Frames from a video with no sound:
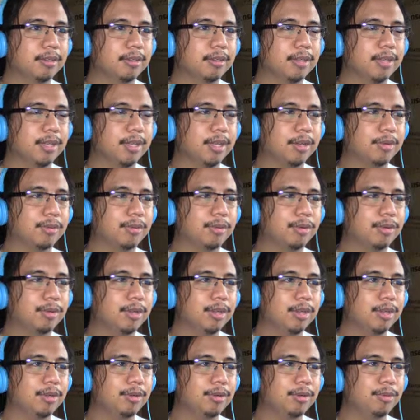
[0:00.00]
Okay, I know
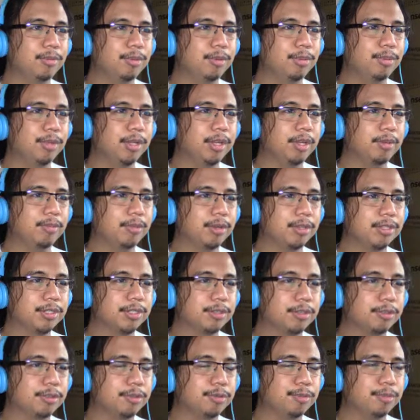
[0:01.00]
I know I'm repeating
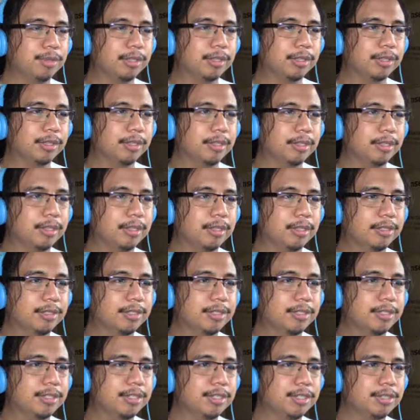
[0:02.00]
myself, but
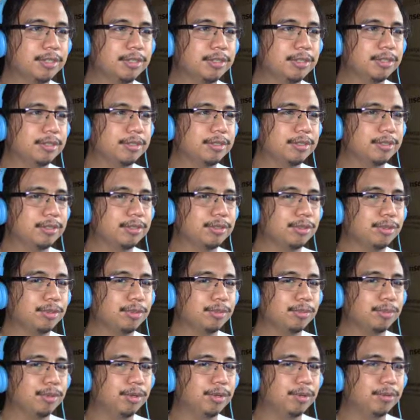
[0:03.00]
this is just
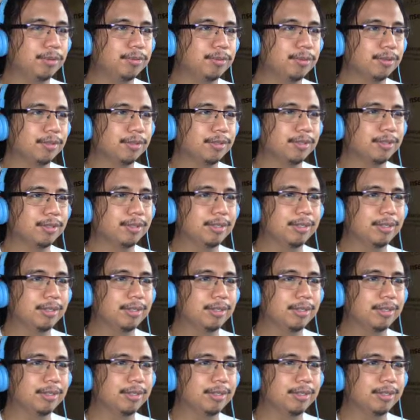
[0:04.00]
so beautiful.